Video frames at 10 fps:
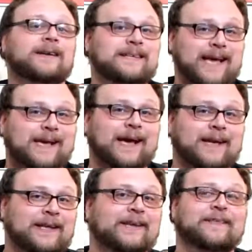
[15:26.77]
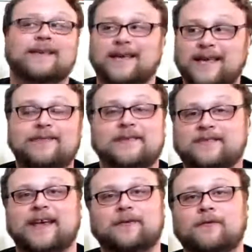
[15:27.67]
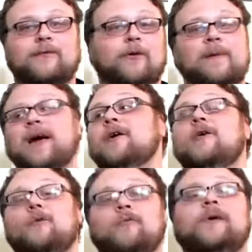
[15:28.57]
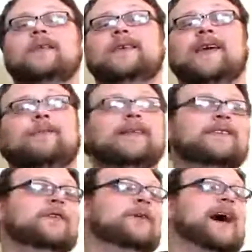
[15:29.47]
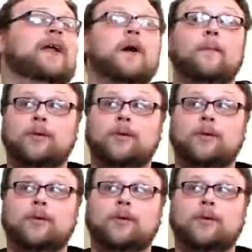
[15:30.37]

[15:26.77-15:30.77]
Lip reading: deck ideas in the standard format. Really can't wait to do that.